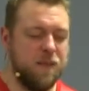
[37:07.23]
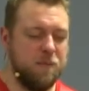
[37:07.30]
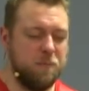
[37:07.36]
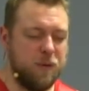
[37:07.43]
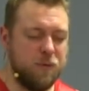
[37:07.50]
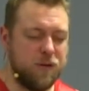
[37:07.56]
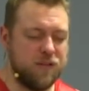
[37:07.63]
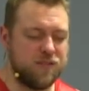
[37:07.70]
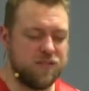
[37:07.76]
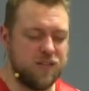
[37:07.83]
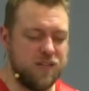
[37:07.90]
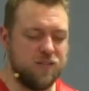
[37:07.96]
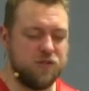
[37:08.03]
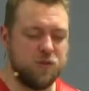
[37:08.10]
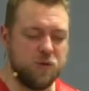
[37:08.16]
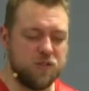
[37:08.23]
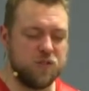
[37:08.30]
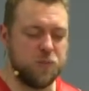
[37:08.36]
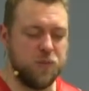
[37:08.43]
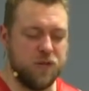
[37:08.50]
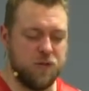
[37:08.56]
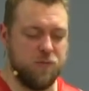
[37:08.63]
may we sense your
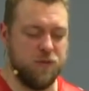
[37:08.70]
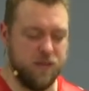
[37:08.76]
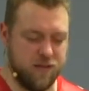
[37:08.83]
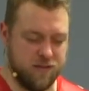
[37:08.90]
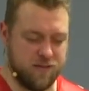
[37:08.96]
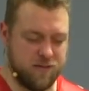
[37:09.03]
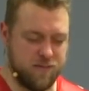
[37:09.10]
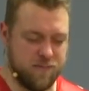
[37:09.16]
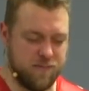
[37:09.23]
Spirit with us.